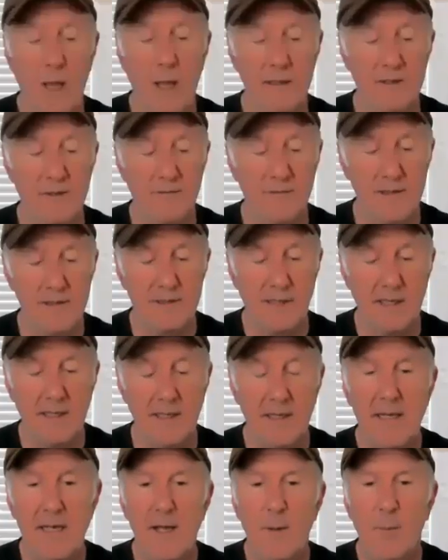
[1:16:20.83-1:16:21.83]
went to visit,
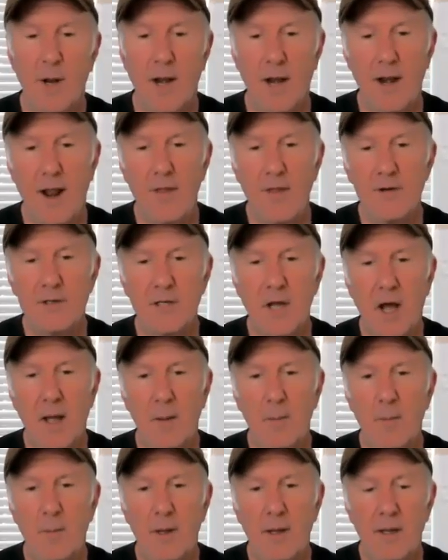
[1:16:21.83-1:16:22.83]
but another
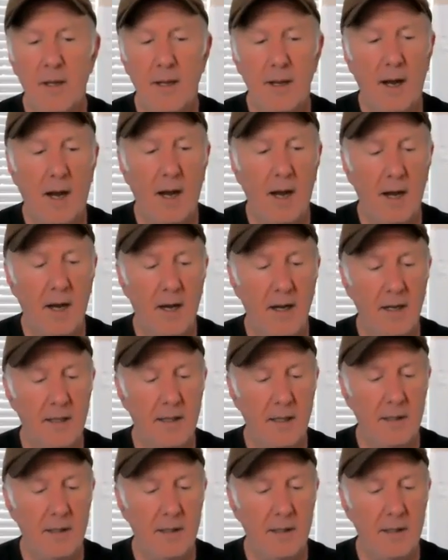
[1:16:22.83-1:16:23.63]
time Al